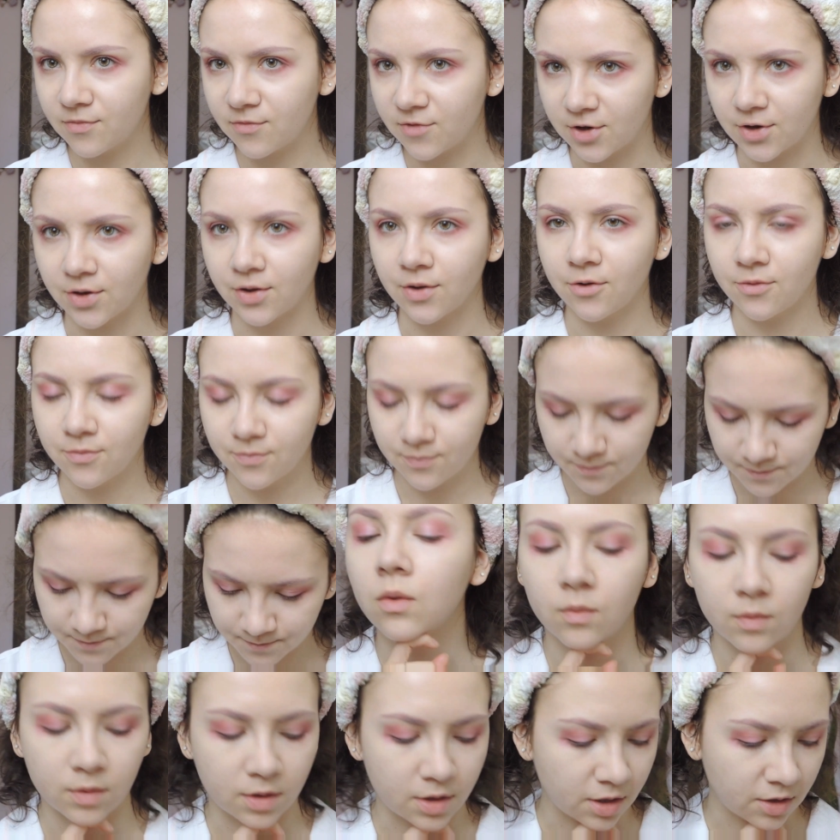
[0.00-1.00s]
video.
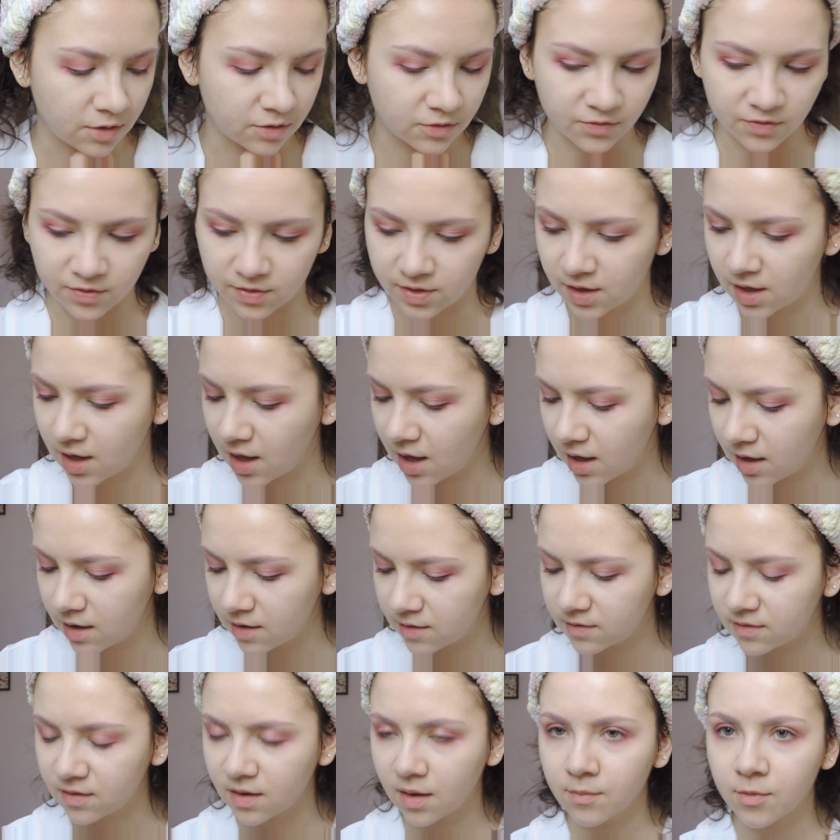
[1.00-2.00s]
What else for the
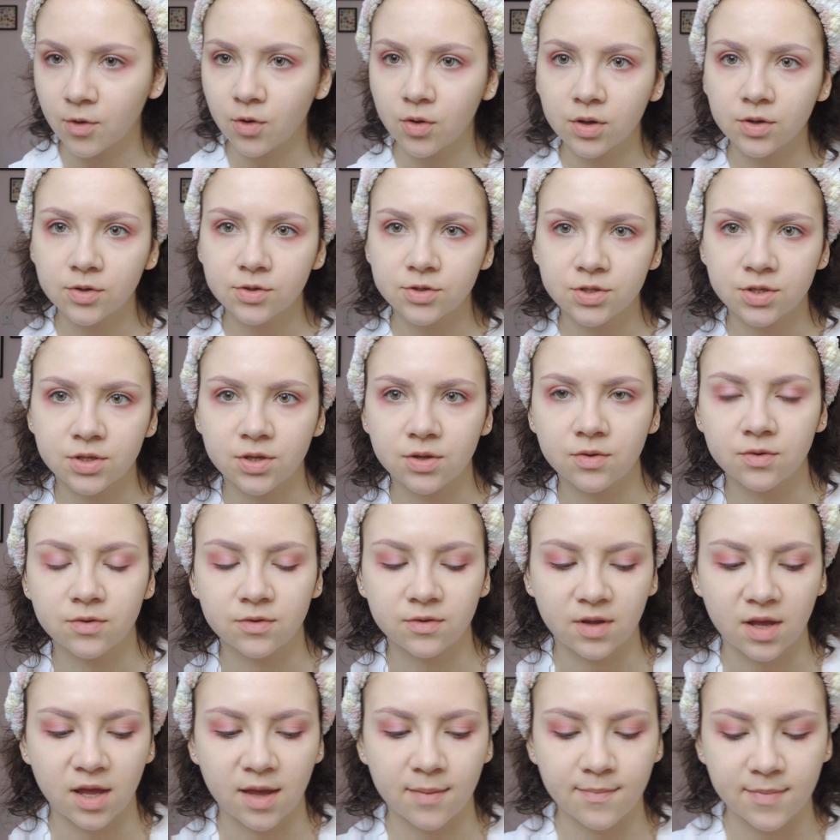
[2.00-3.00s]
eyes? I'm going to
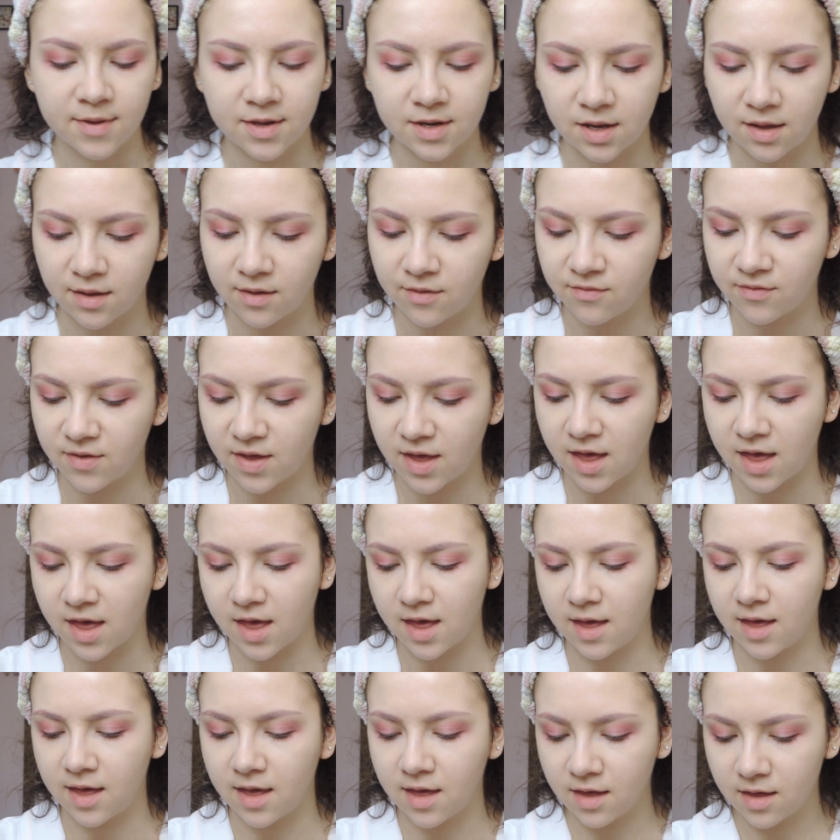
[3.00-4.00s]
use a bit of
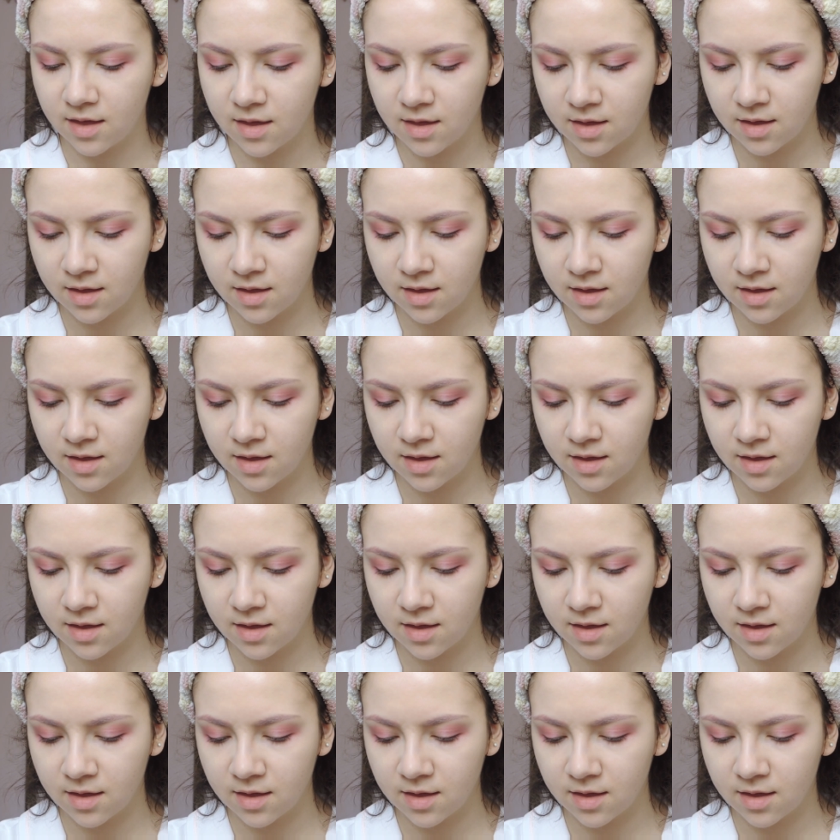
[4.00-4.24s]
a